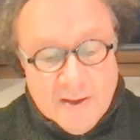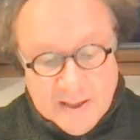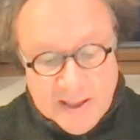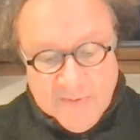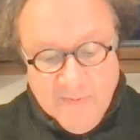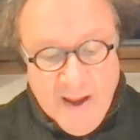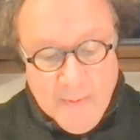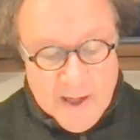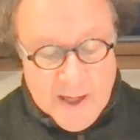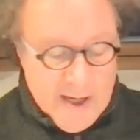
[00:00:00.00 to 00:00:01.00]
there's this
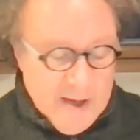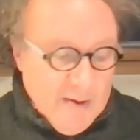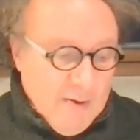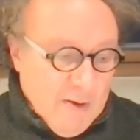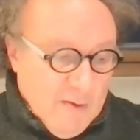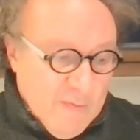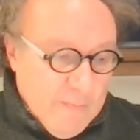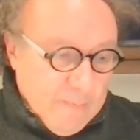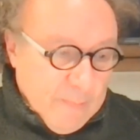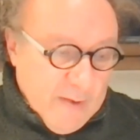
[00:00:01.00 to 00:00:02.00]
family of
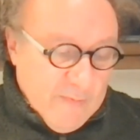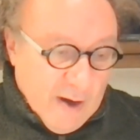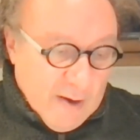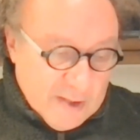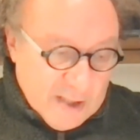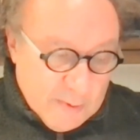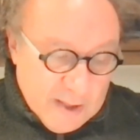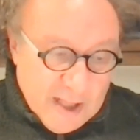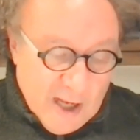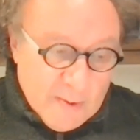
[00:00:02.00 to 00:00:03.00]
viruses
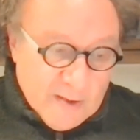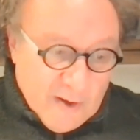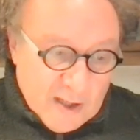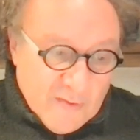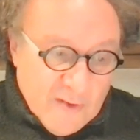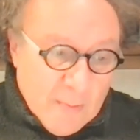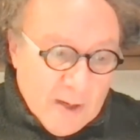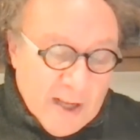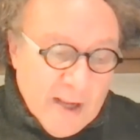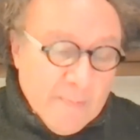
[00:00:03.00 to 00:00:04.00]
within the herpes virus
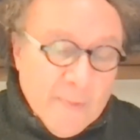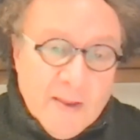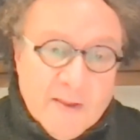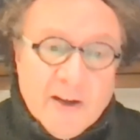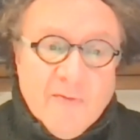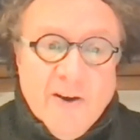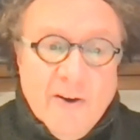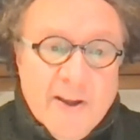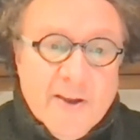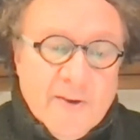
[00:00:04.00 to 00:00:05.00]
family that are
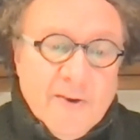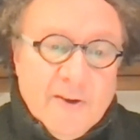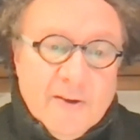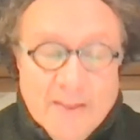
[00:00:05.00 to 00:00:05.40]
very good.